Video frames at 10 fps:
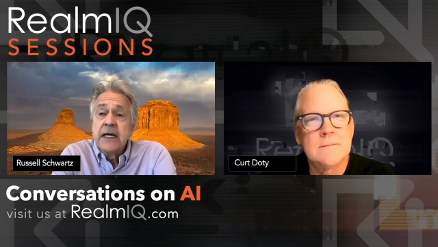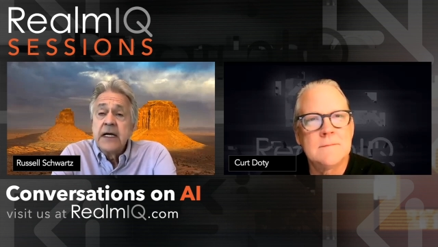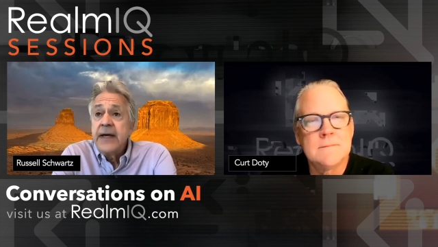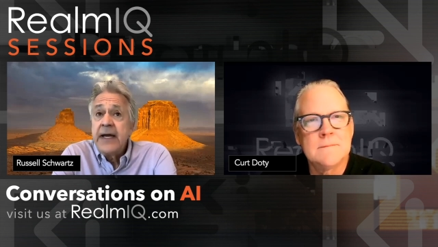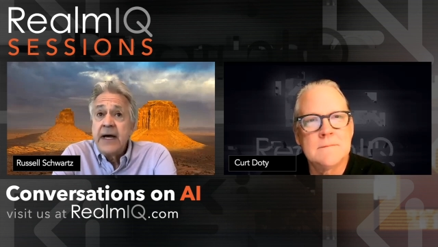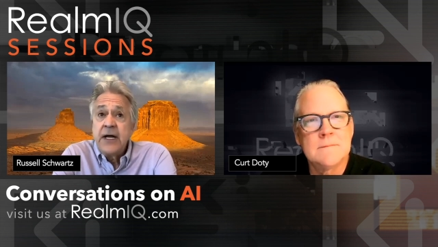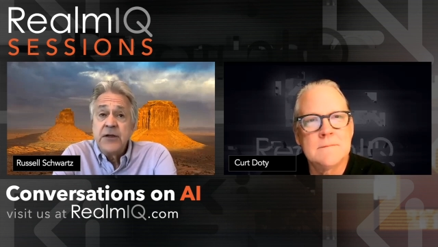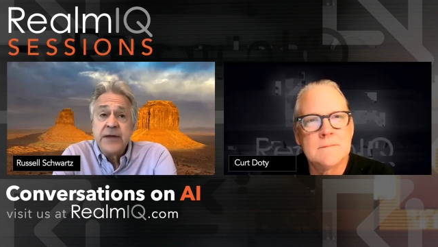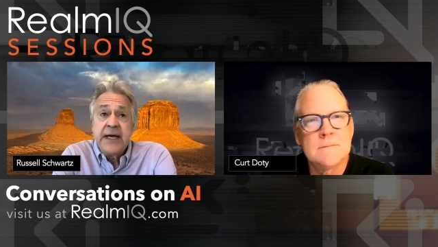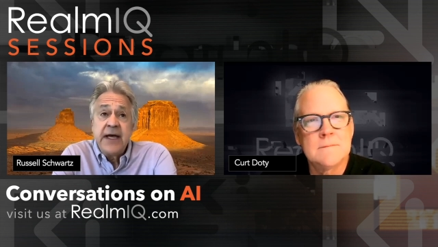Speaker 1: I don't
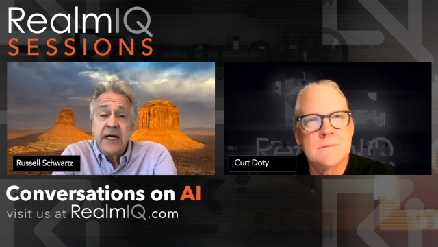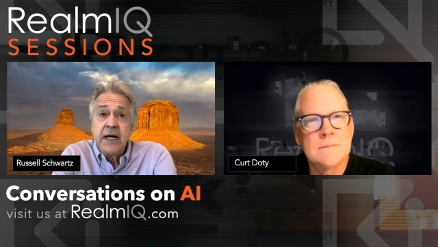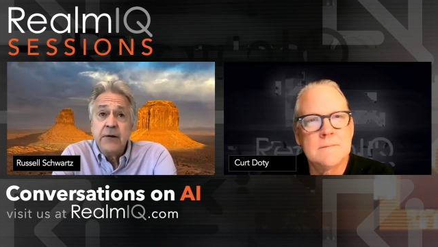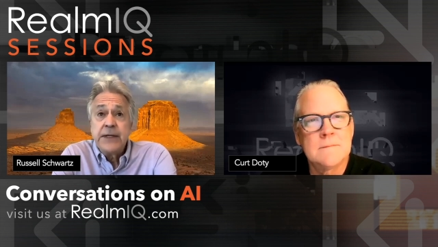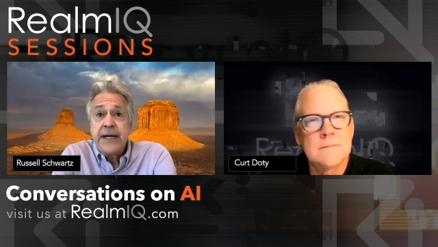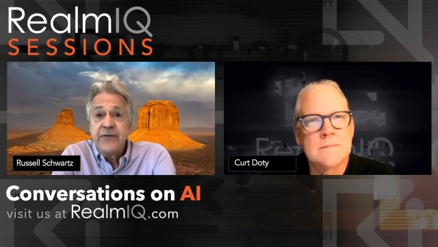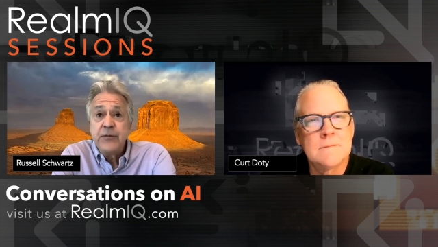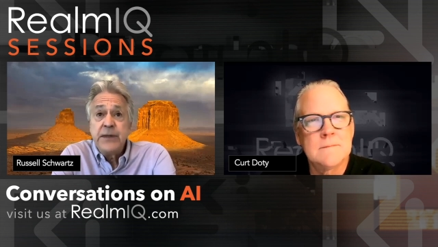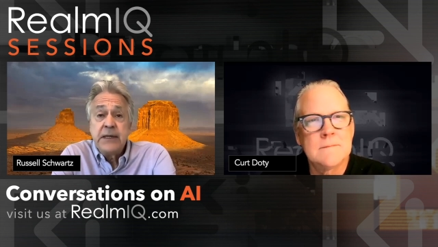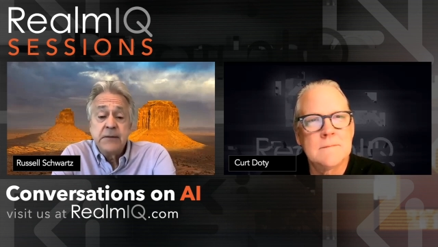think AI will ever
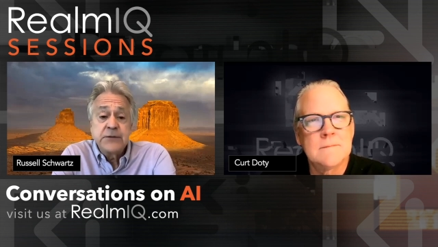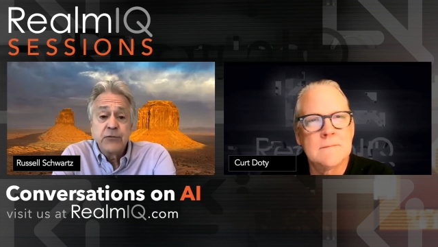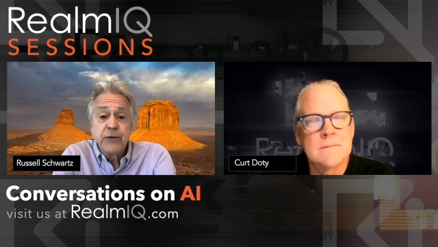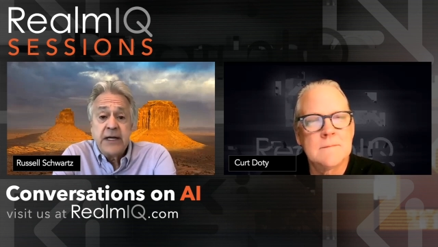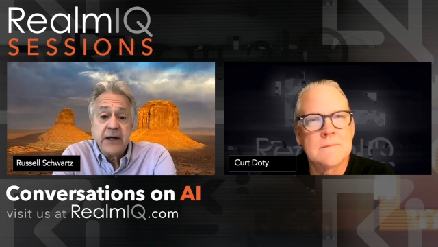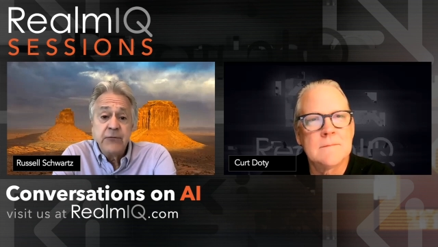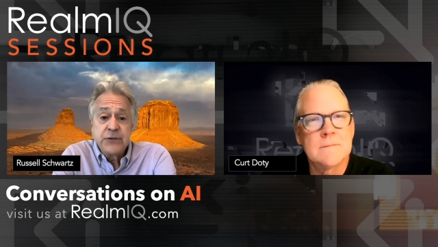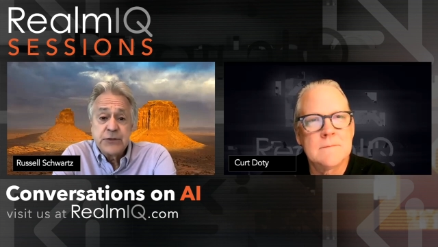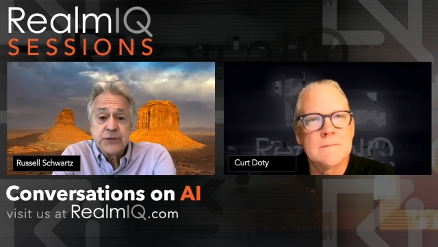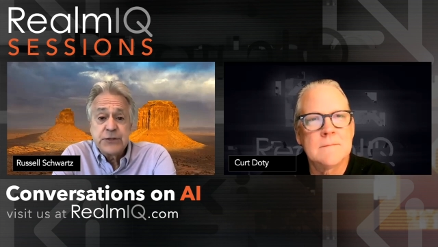be able to write an
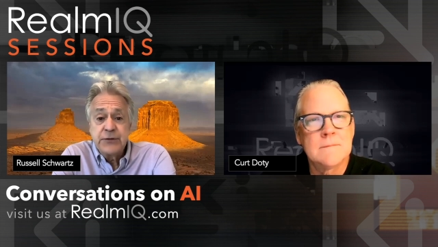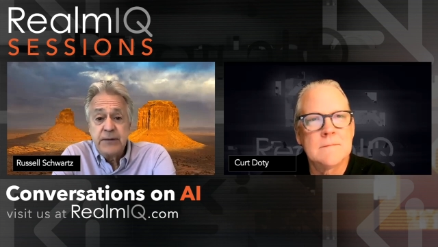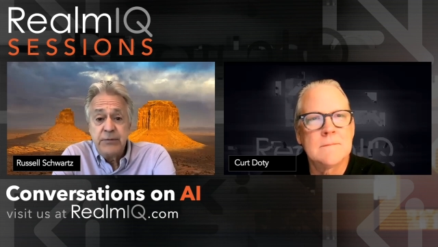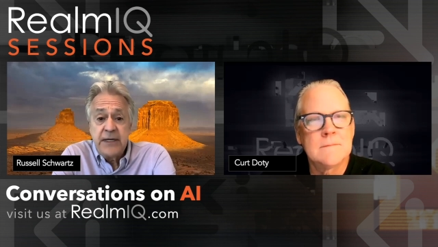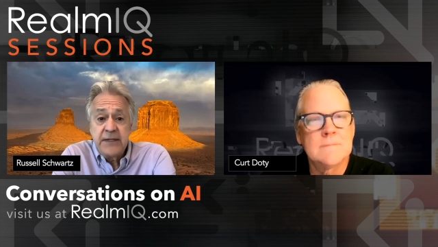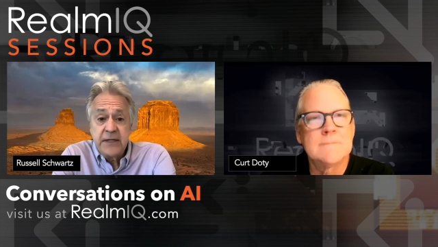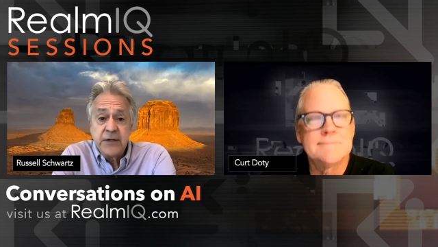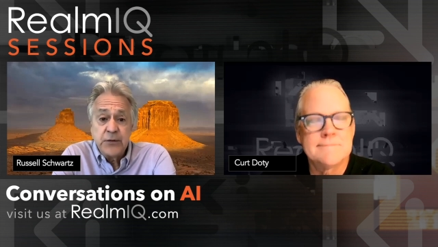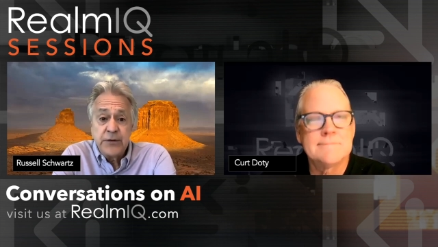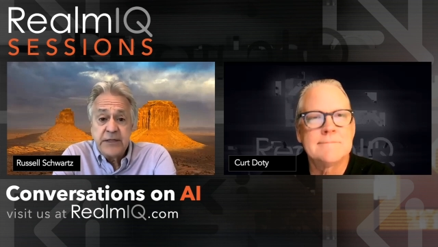original screenplay that an
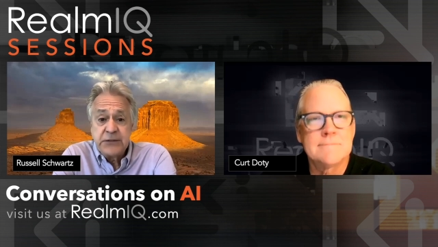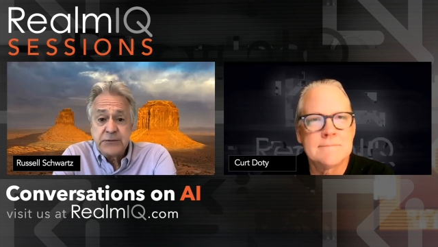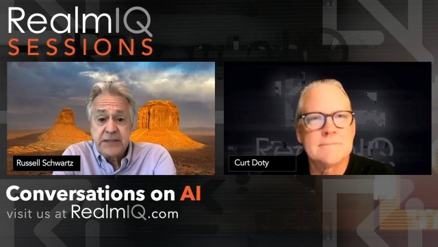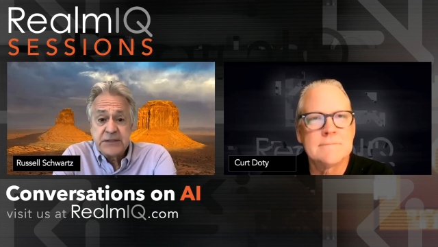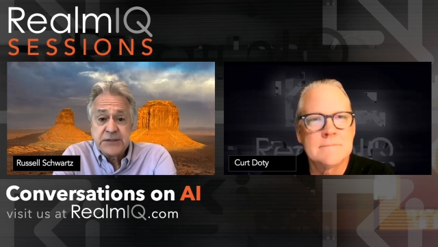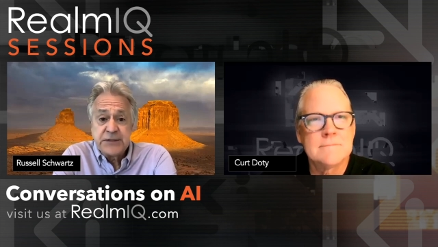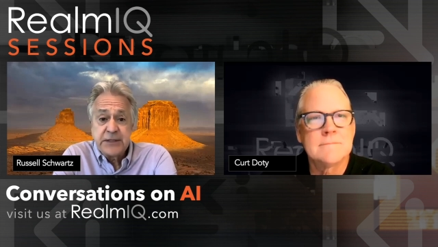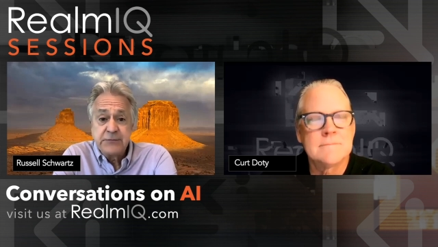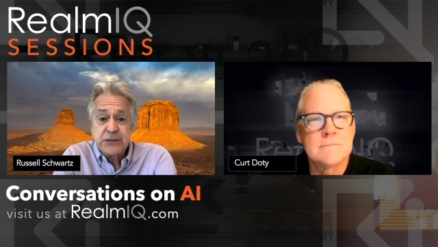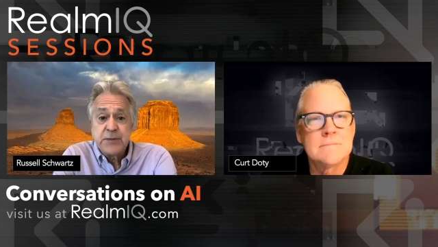audience will necessarily
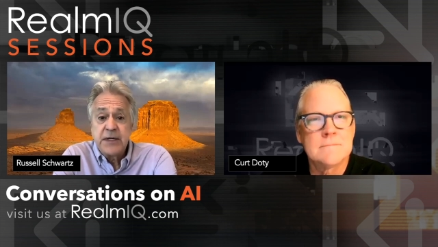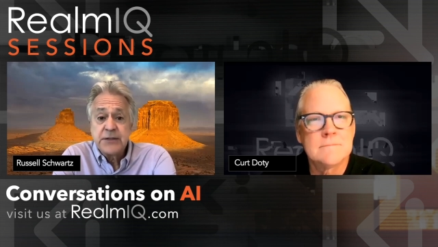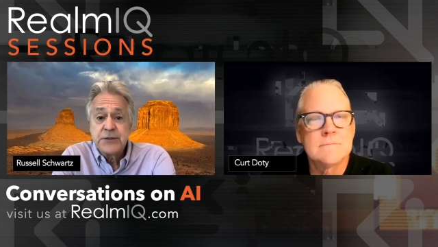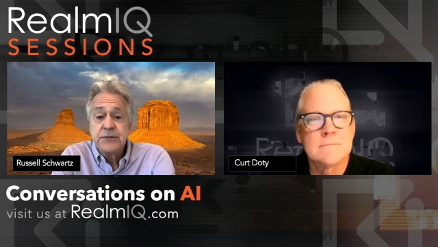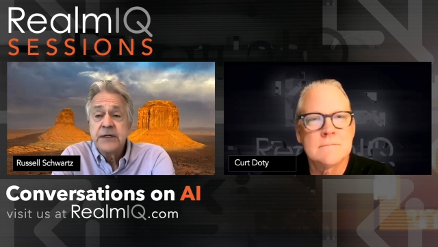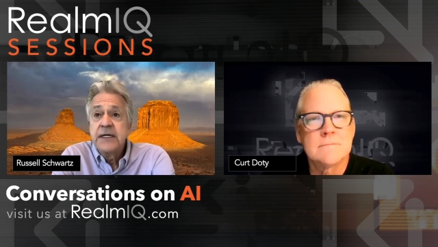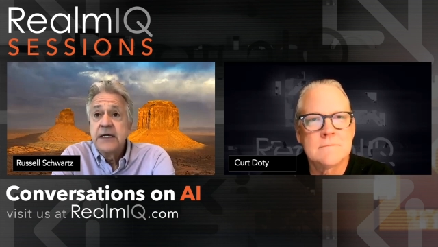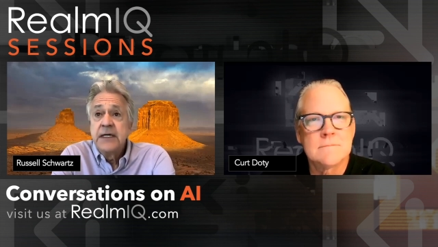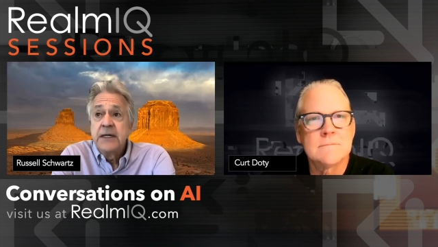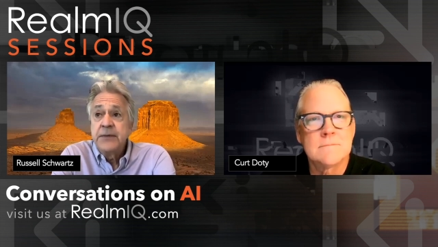respond to,
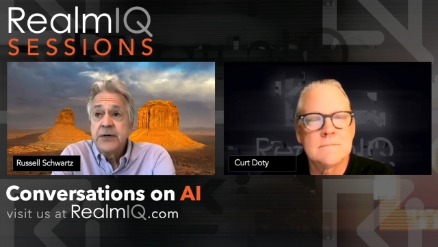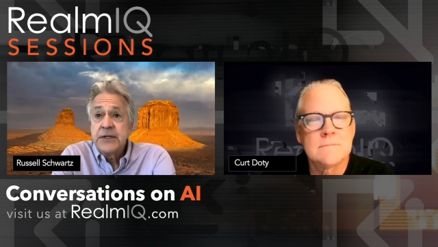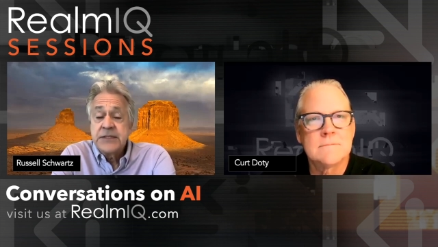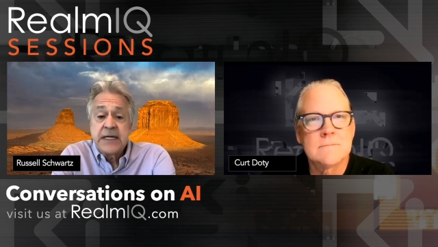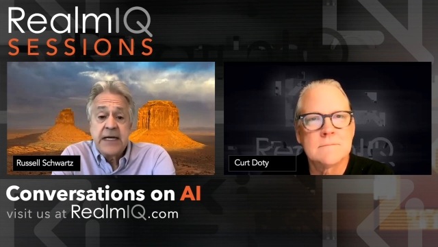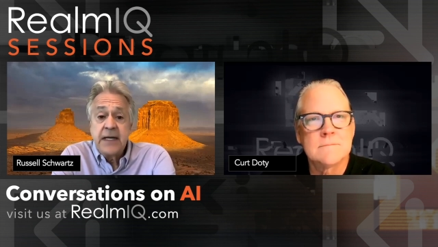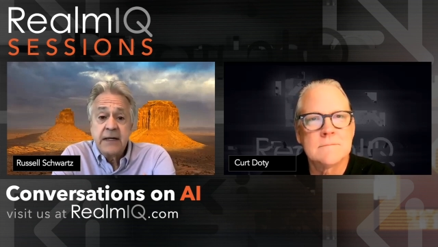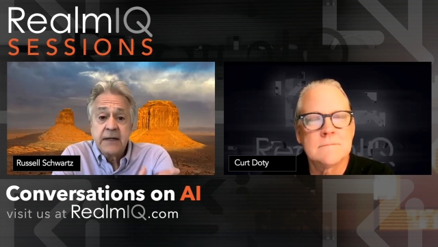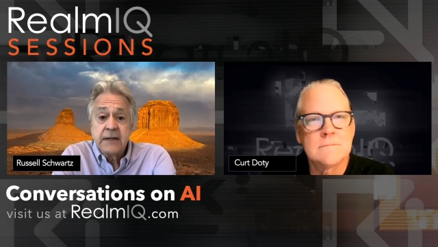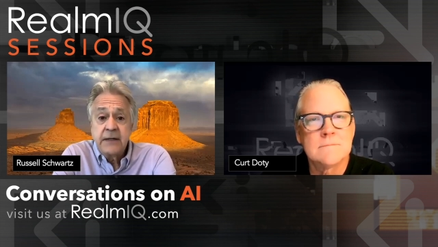because again,
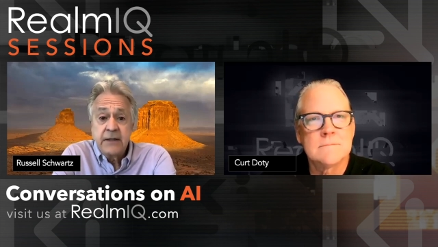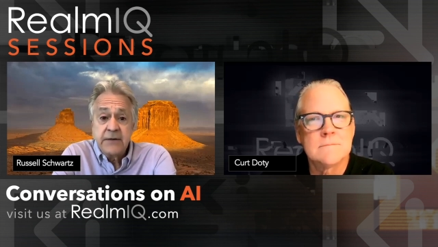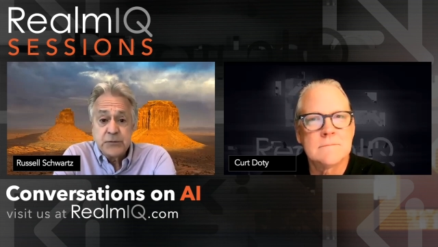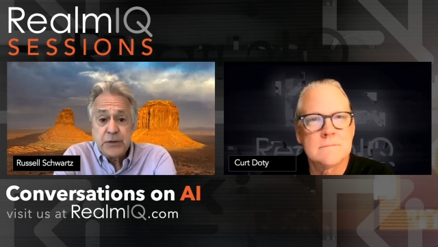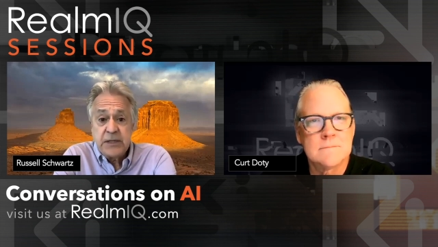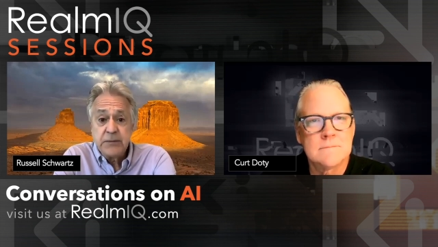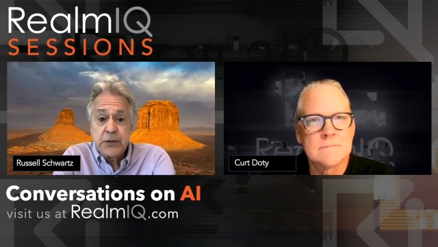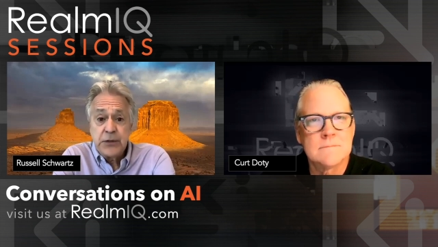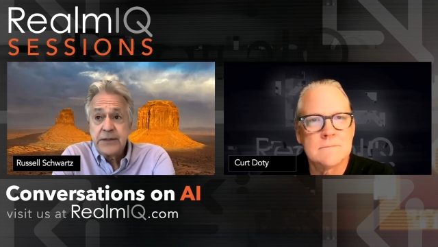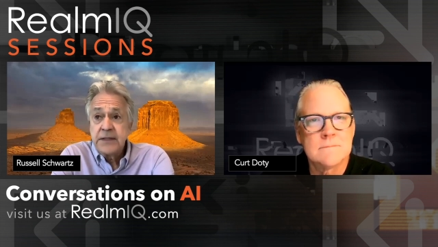you know, as William
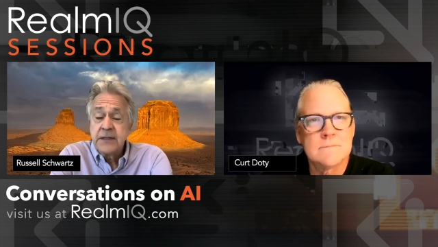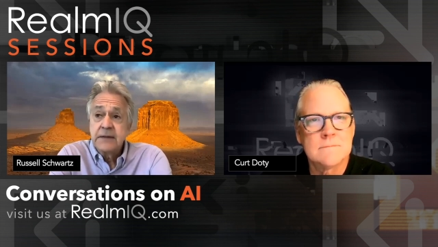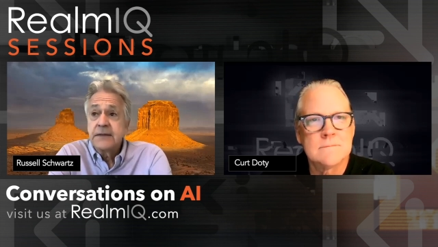Goldman